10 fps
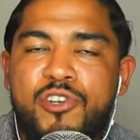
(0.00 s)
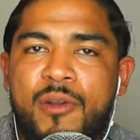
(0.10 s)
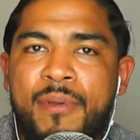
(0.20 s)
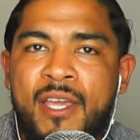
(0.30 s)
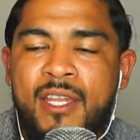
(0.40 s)
your
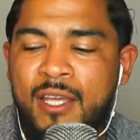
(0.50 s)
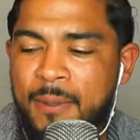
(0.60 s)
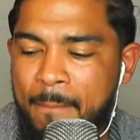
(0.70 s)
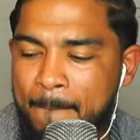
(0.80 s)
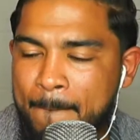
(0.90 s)

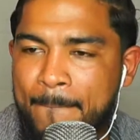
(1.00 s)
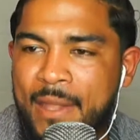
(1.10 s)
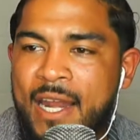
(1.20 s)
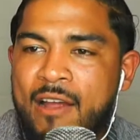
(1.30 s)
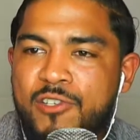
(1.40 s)
opinion
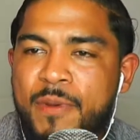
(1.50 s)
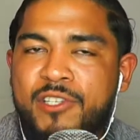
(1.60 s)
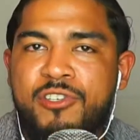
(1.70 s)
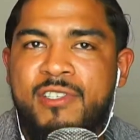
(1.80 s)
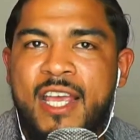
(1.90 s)
and I respect
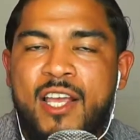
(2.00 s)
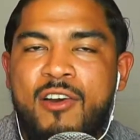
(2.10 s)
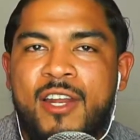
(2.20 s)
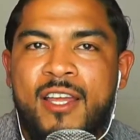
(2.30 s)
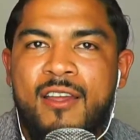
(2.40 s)
your take
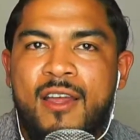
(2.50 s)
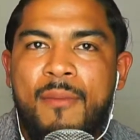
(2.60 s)
on it.